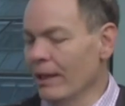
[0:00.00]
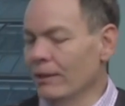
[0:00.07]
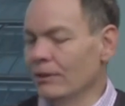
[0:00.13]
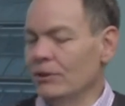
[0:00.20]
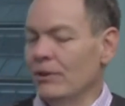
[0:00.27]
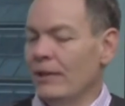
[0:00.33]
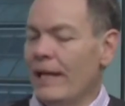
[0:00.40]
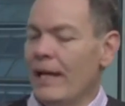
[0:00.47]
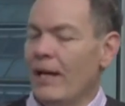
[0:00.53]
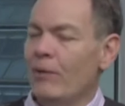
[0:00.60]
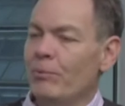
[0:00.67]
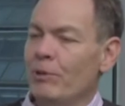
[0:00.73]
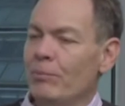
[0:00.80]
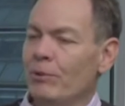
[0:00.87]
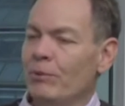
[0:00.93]
So now
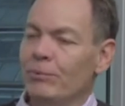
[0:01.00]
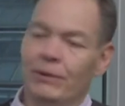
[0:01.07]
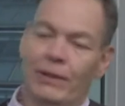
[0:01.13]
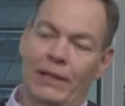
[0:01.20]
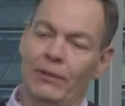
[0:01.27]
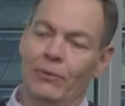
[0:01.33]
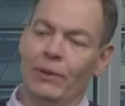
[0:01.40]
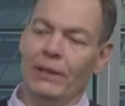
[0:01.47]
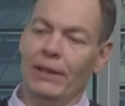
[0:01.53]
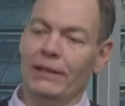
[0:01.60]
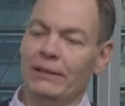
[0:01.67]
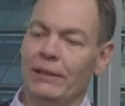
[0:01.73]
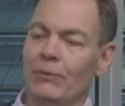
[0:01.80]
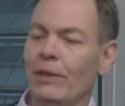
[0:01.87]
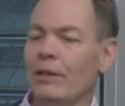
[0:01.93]
people are beginning to
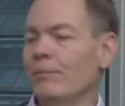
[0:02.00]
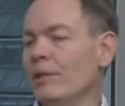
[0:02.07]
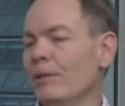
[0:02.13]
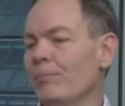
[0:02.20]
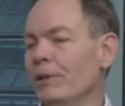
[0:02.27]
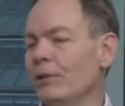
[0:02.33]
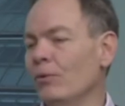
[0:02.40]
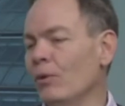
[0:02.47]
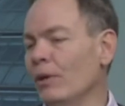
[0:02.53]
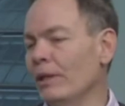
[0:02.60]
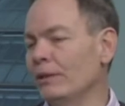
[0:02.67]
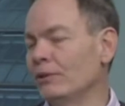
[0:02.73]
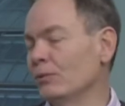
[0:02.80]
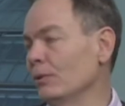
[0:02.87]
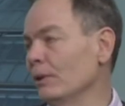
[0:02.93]
realize that, wait a minute, Bitcoin
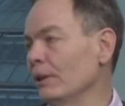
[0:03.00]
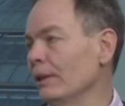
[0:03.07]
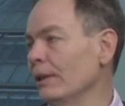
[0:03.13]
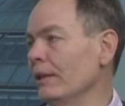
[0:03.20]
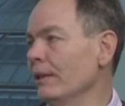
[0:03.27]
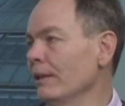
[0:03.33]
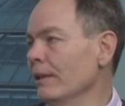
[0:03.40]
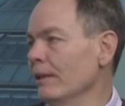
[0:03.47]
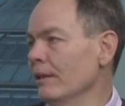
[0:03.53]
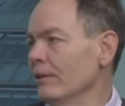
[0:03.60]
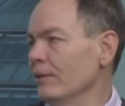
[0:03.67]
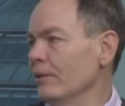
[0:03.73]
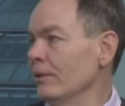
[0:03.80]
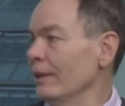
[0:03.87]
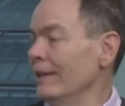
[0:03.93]
is really
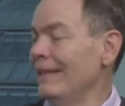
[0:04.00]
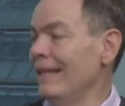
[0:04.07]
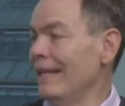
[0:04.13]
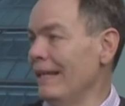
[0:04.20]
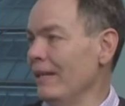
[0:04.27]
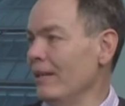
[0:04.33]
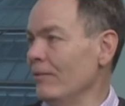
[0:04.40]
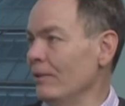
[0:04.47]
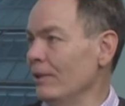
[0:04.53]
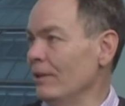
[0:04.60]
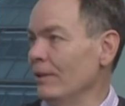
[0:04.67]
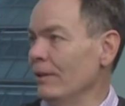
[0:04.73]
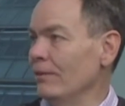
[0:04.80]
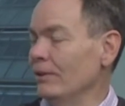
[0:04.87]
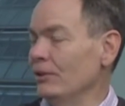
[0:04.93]
the king of
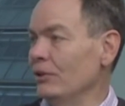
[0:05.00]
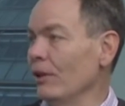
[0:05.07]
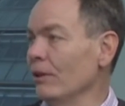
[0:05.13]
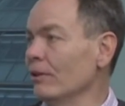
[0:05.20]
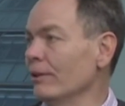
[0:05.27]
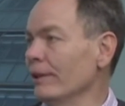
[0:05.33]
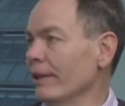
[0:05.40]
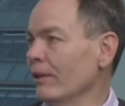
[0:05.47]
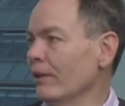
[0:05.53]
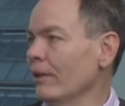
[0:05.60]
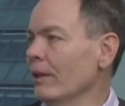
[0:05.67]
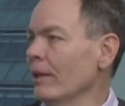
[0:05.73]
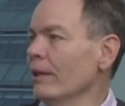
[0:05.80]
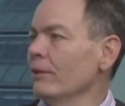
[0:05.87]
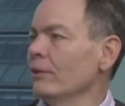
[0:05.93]
the jungle here.
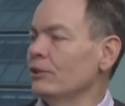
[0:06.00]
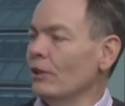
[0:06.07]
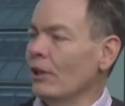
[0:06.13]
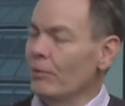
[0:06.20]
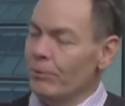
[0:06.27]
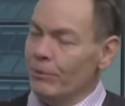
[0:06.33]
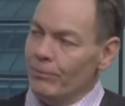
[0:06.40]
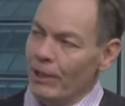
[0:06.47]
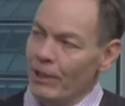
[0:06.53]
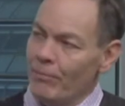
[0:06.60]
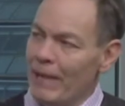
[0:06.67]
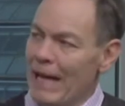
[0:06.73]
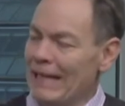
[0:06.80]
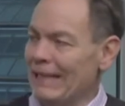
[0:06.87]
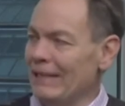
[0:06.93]
They're starting to put money
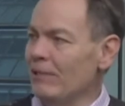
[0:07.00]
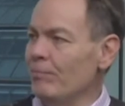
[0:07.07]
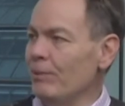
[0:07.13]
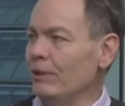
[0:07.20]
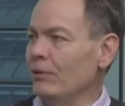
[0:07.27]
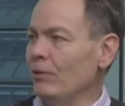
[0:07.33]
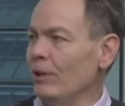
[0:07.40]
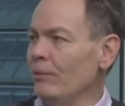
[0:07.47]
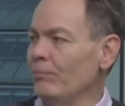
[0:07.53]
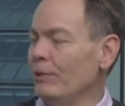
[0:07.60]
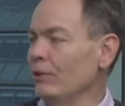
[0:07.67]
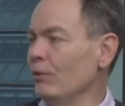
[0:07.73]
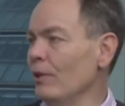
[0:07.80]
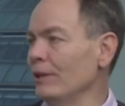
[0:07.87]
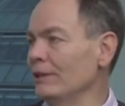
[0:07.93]
back into Bitcoin.
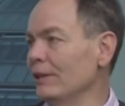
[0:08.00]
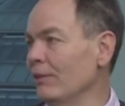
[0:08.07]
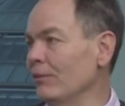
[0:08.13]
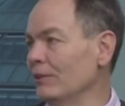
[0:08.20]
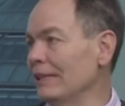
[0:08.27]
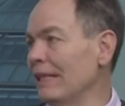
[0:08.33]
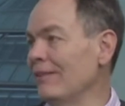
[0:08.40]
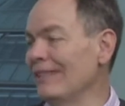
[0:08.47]
Bitcoin itself is now